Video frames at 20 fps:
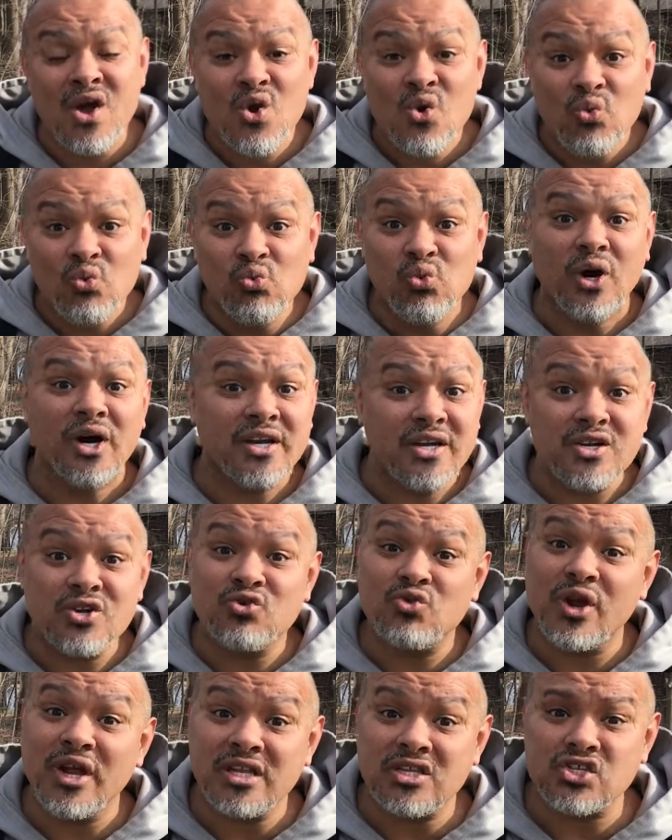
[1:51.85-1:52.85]
what a
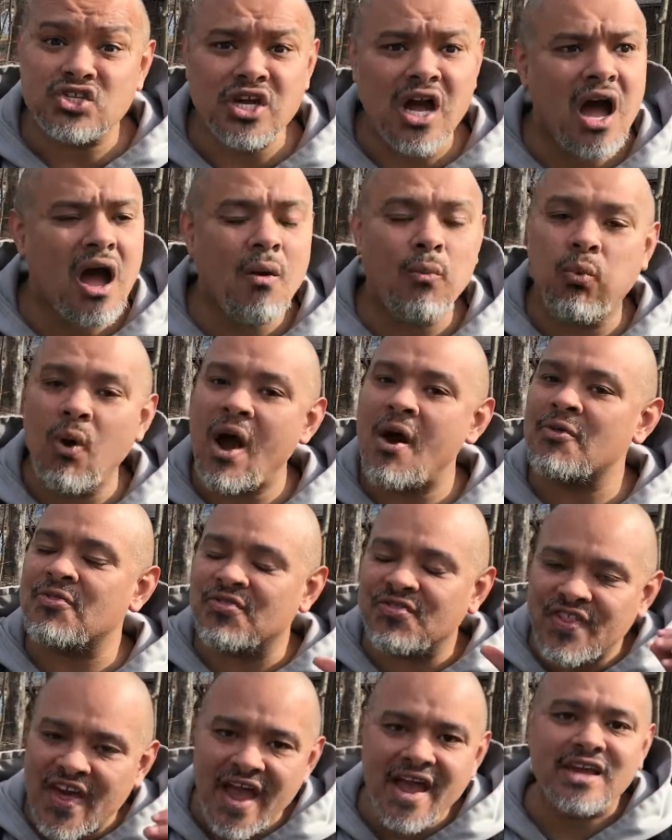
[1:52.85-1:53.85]
great job. Wow,
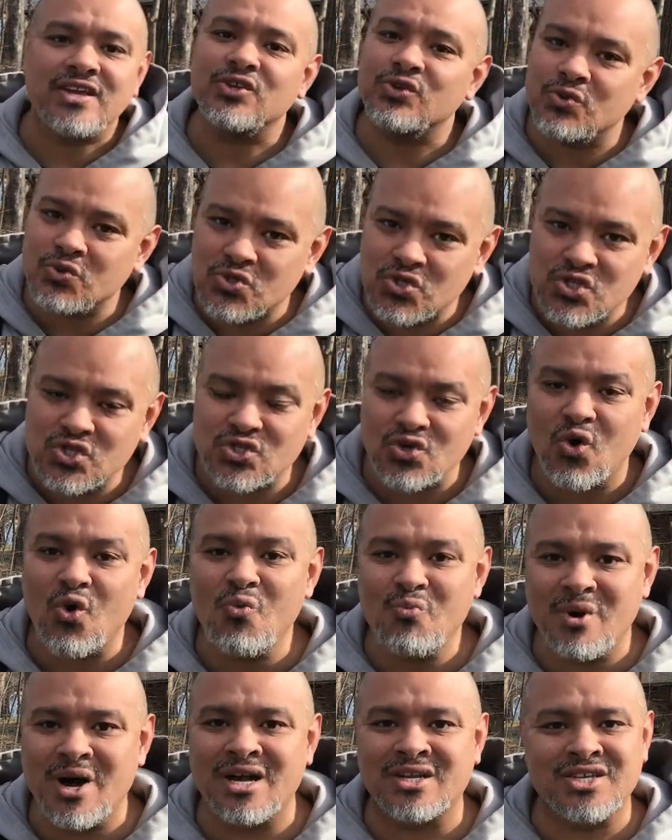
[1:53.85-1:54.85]
thank you so
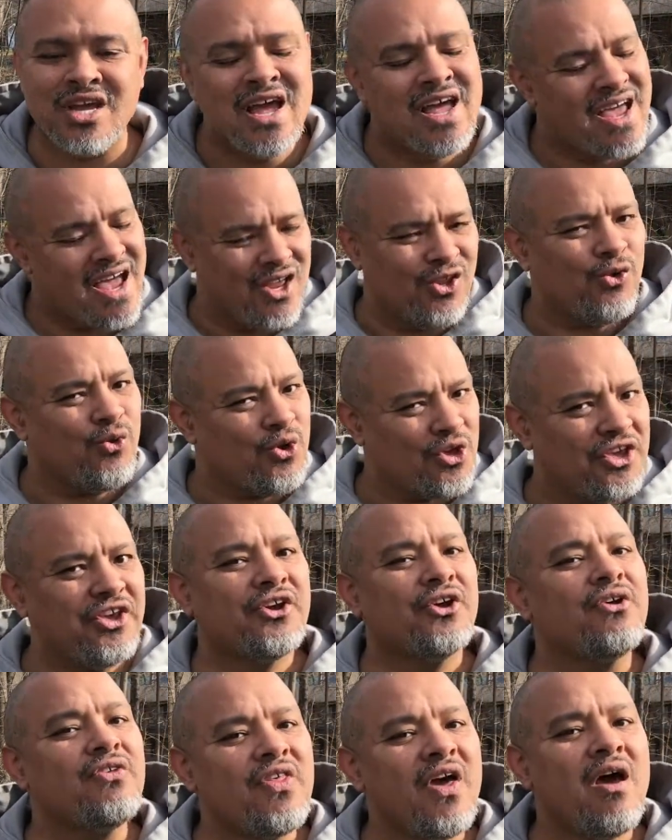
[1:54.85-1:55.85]
much." And you
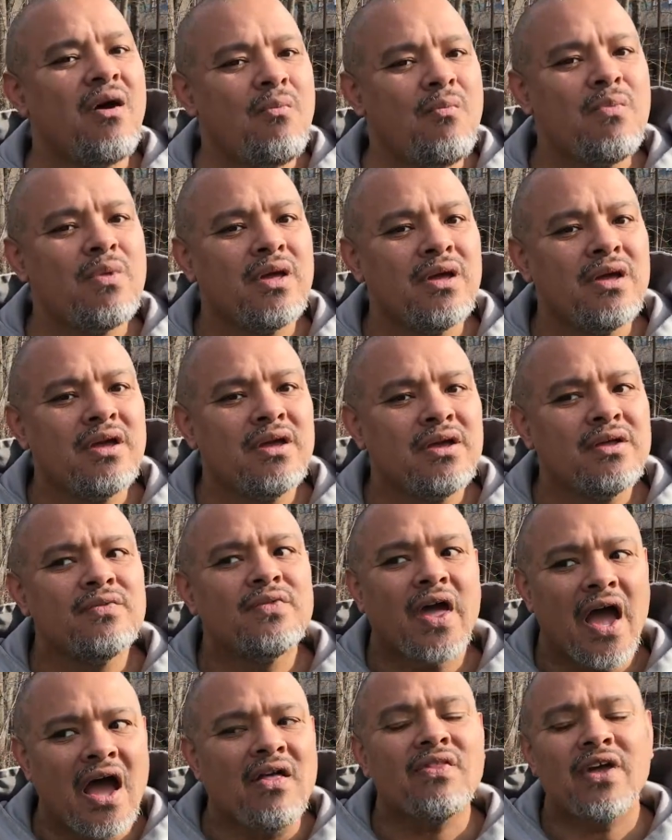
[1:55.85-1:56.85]
hear them,
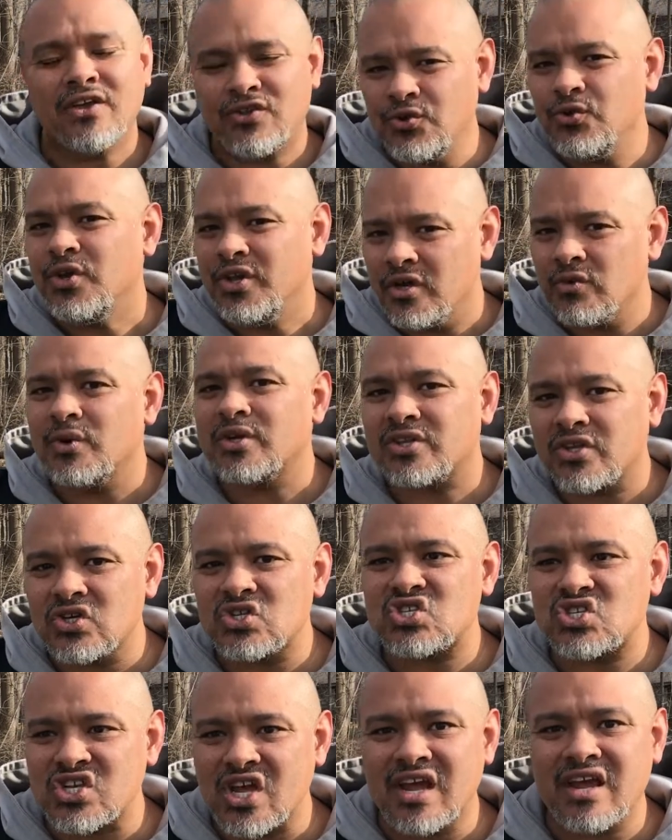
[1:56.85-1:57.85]
and like you hear what they're
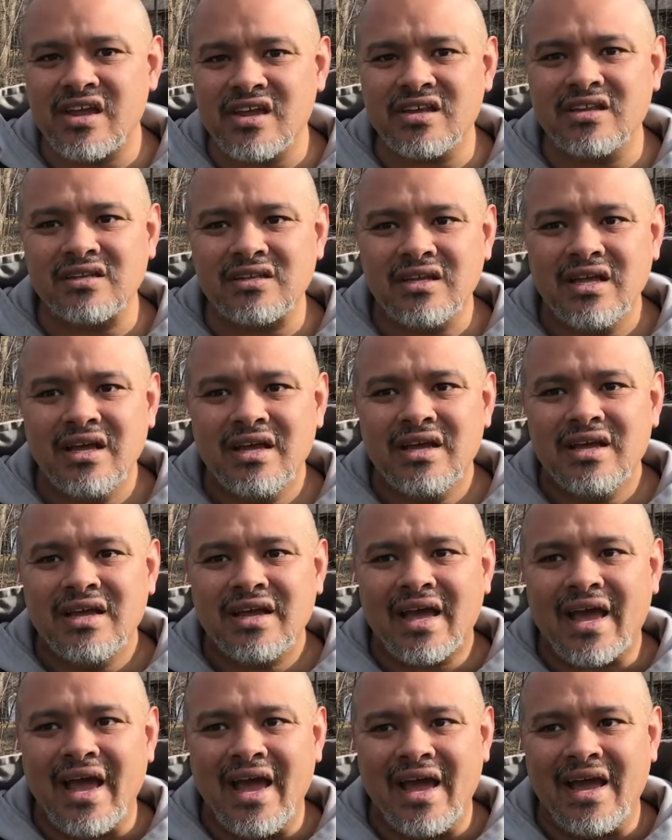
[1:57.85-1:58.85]
saying,
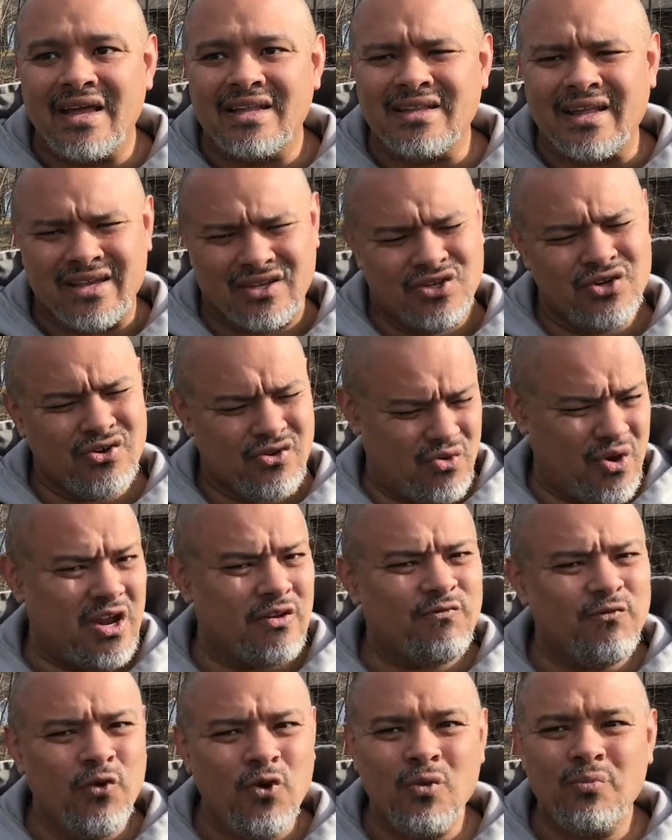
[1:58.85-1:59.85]
and like you're
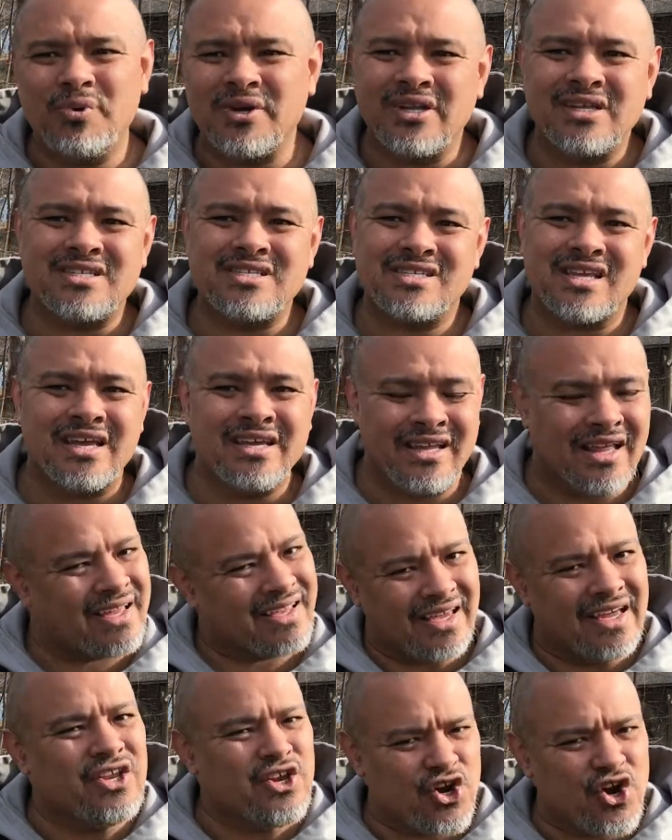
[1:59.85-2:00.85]
grateful, but it's like
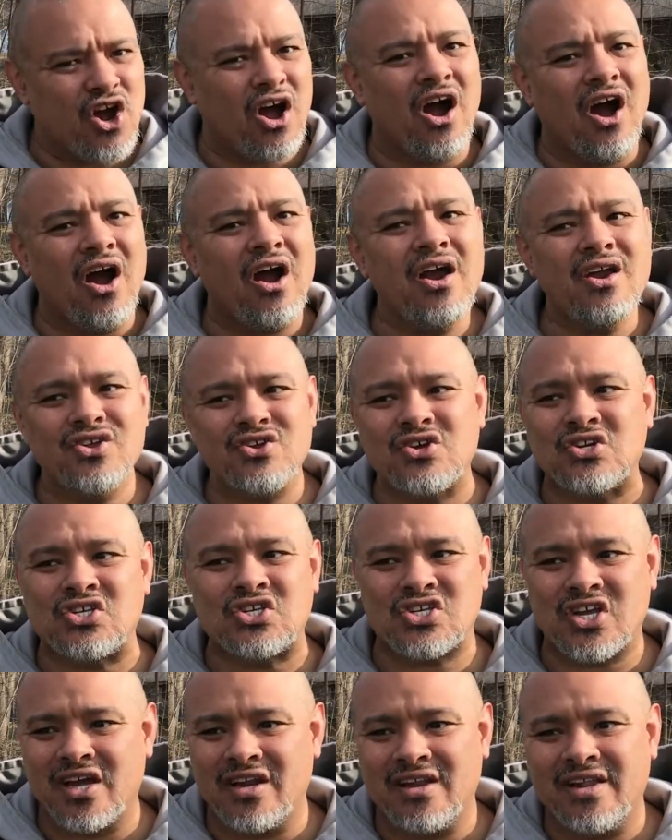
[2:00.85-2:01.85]
in your heart, you're just
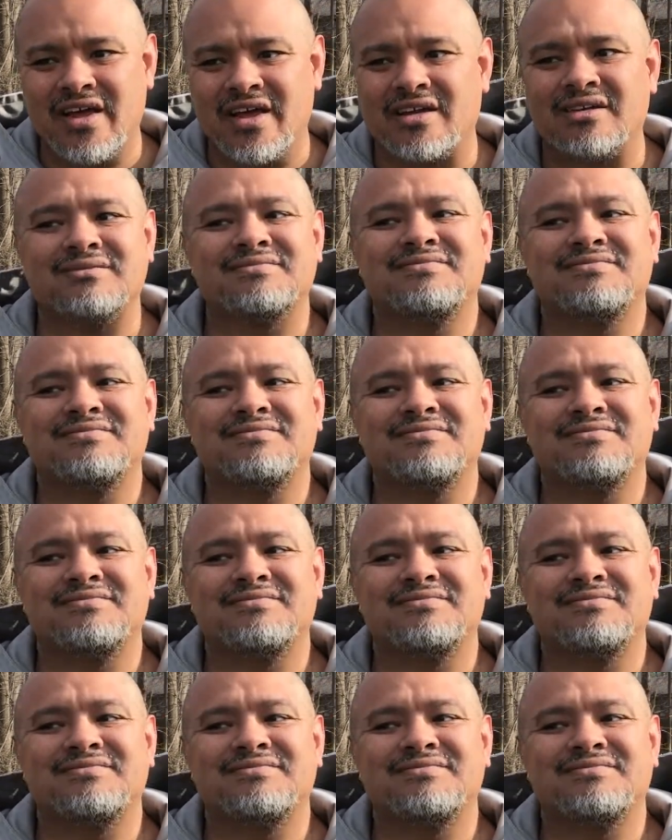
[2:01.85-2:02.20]
kind of like,